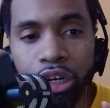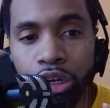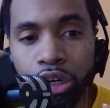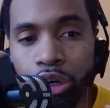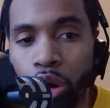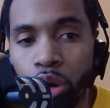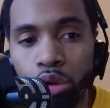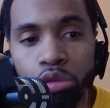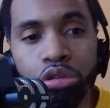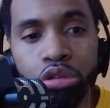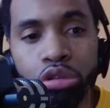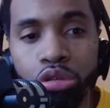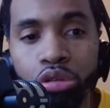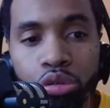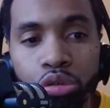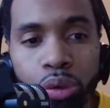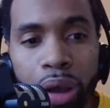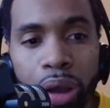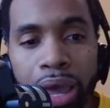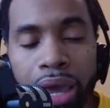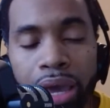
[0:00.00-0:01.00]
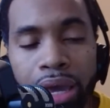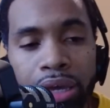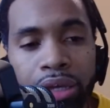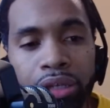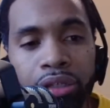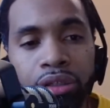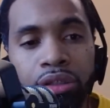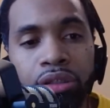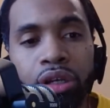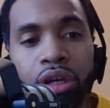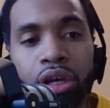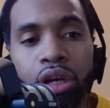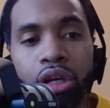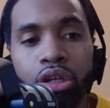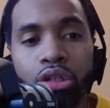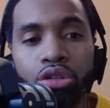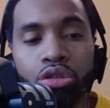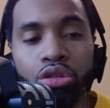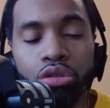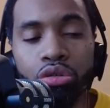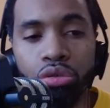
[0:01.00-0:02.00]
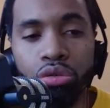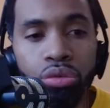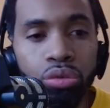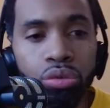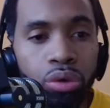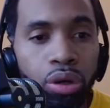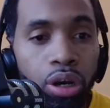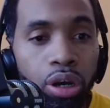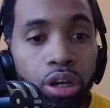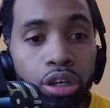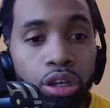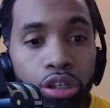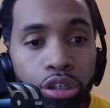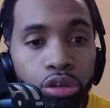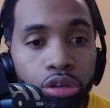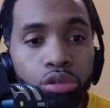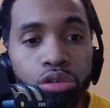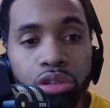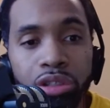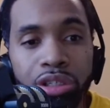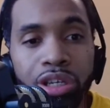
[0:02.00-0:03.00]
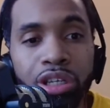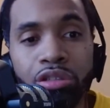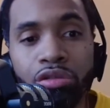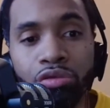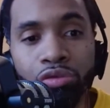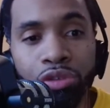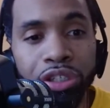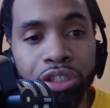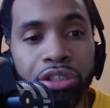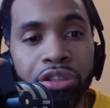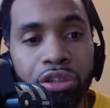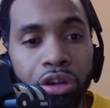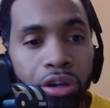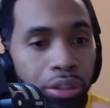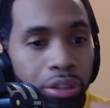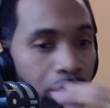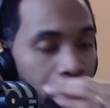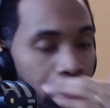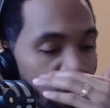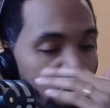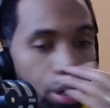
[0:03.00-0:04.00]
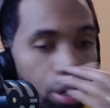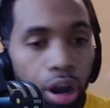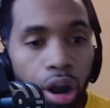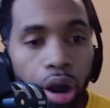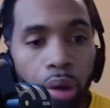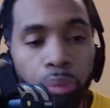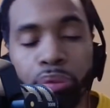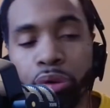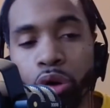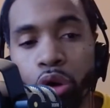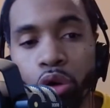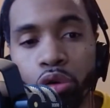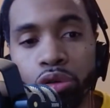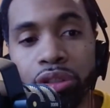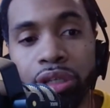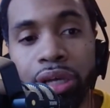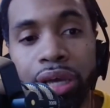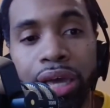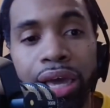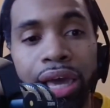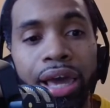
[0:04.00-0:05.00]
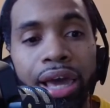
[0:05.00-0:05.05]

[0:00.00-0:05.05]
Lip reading: go to ways to use this research approach